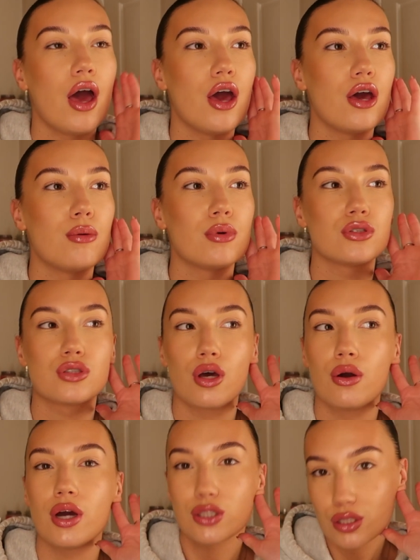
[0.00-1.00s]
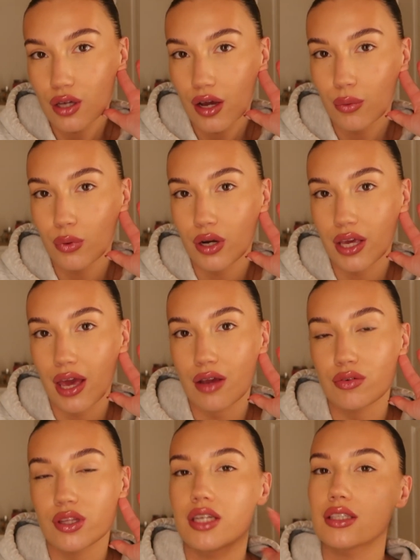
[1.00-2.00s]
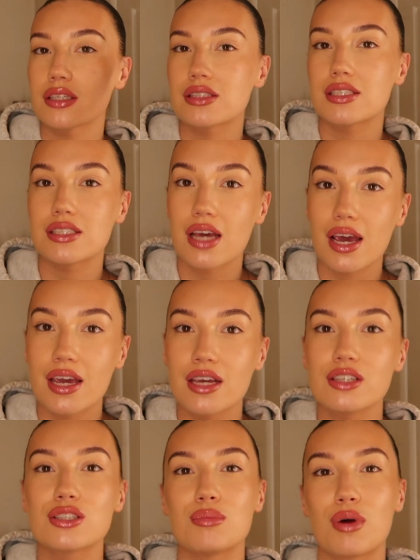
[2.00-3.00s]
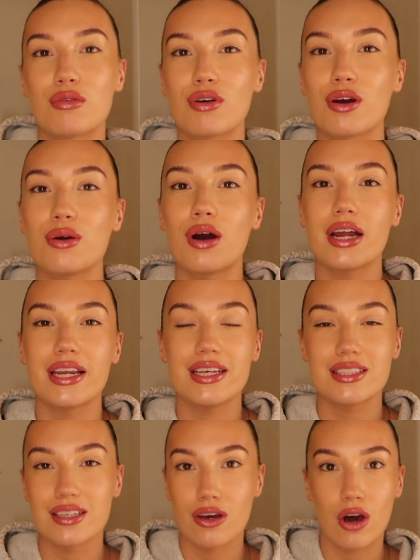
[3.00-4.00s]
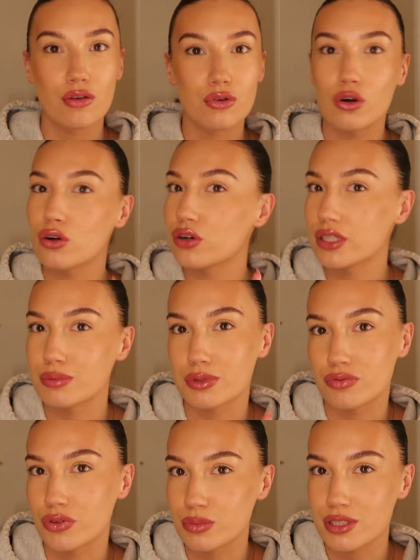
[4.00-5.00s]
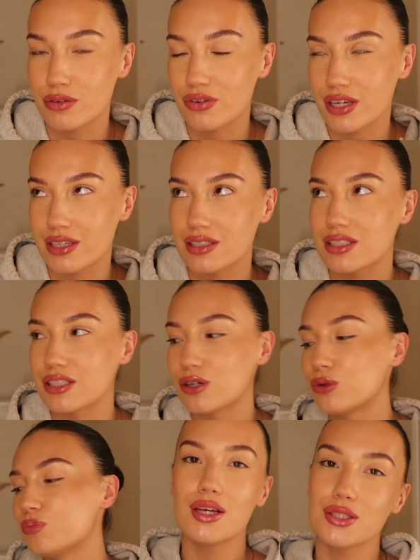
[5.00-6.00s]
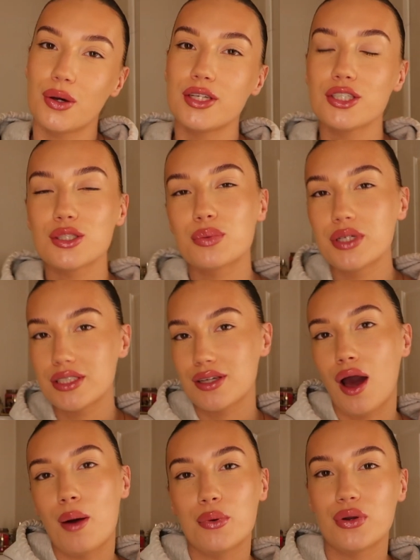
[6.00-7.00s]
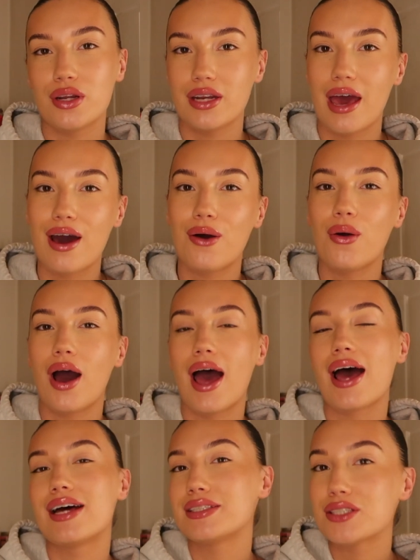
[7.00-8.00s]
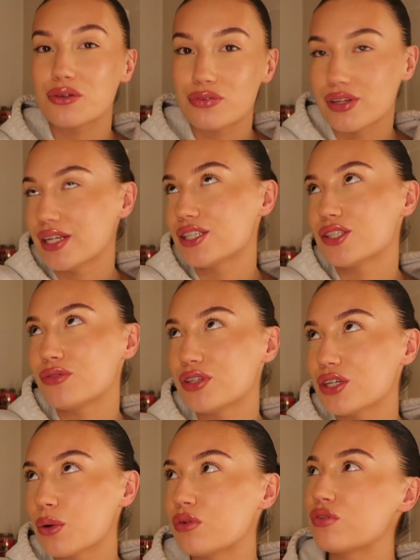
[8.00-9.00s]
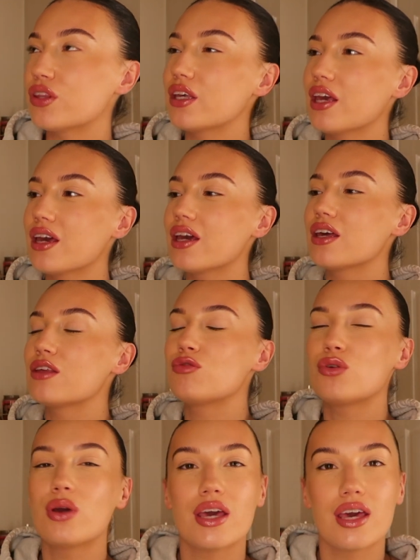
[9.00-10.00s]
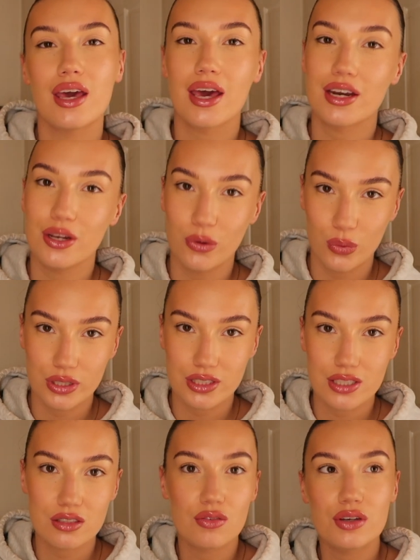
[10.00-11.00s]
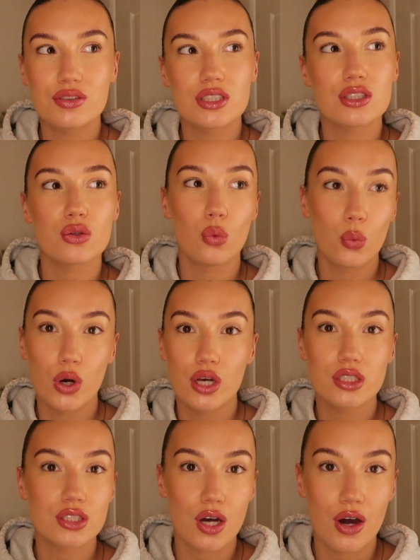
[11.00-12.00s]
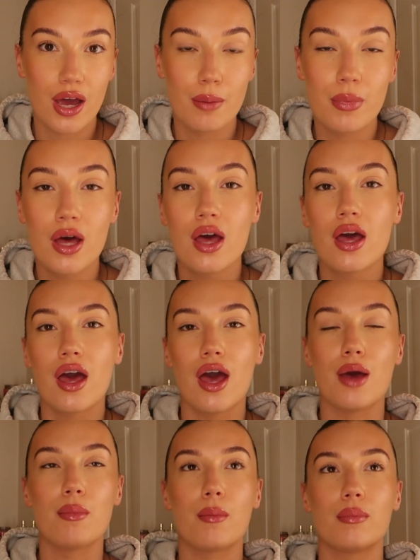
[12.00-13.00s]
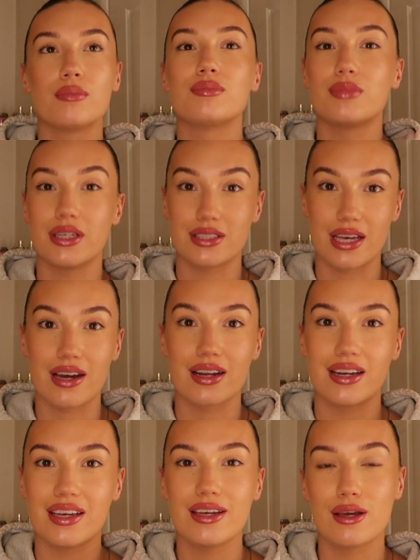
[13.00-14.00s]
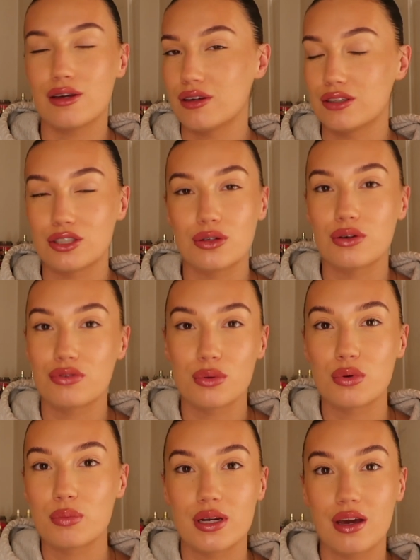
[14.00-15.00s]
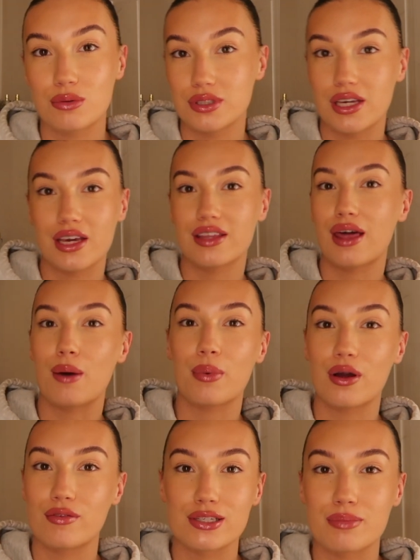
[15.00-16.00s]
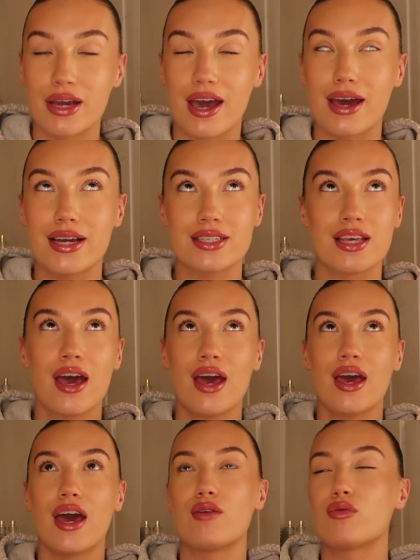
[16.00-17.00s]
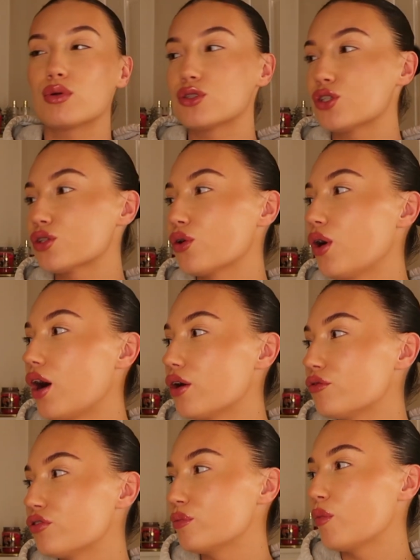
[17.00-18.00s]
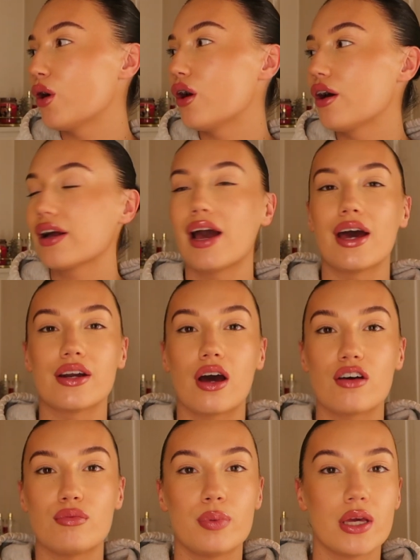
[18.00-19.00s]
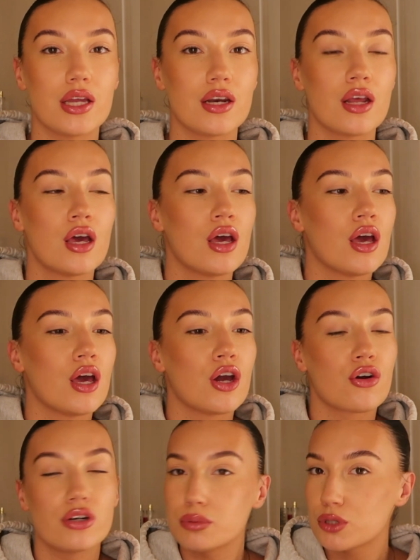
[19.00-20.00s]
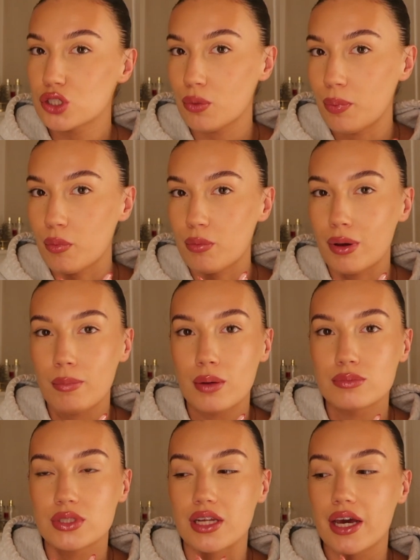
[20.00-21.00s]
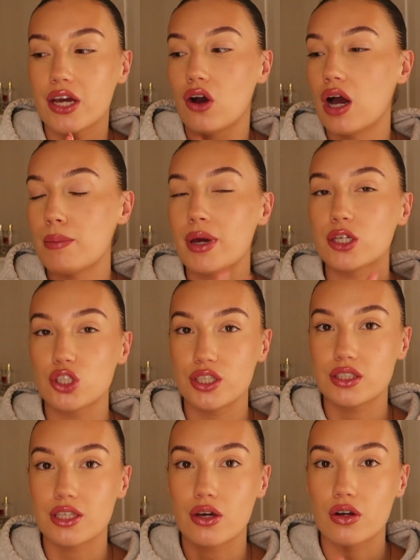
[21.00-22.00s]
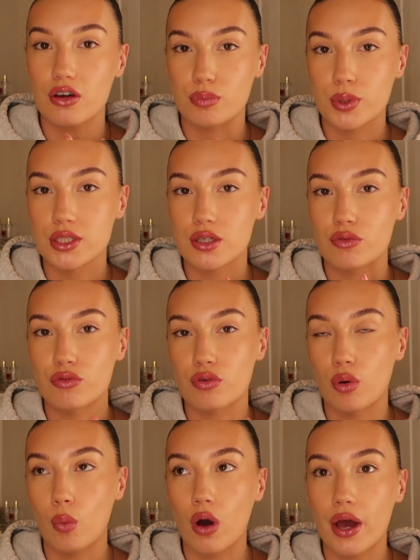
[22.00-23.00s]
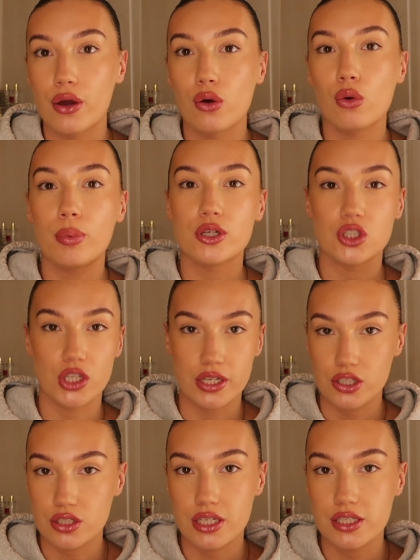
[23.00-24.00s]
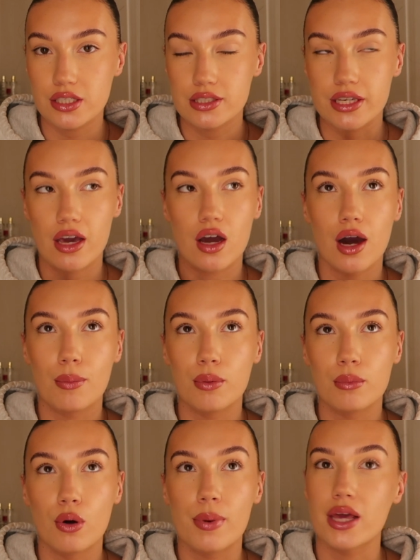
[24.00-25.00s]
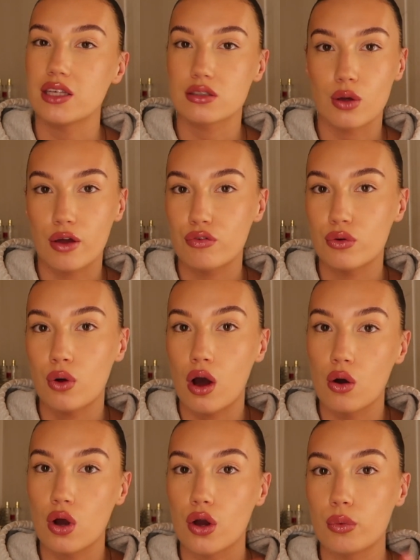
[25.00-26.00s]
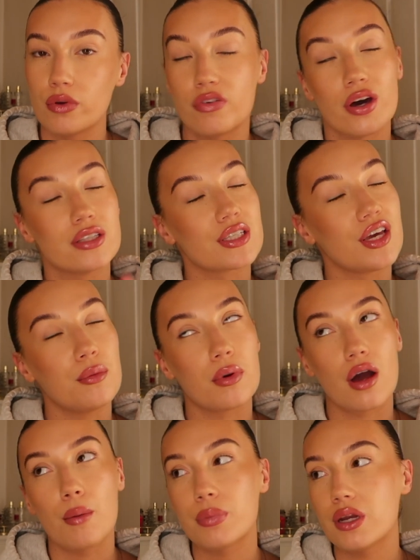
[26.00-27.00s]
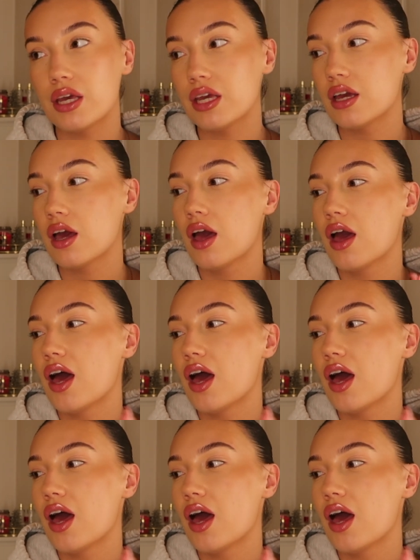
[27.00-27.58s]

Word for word: Um, so I just kind of want to get everything done today. Tomorrow I need to, I've got Christmas films to fit in still. So I just wanted to come on now and finish the video for the year. If you hear any noises, I've left it to the worst time. Um, exactly, I don't know if you would have been able to hear that, but I rest my case. Everyone's just got home from work, and I've been Christmas shopping with my mum today. I'm actually done. I've been done for a while, but she just needed to get a couple more bits, so I thought I'll go with her to keep her company.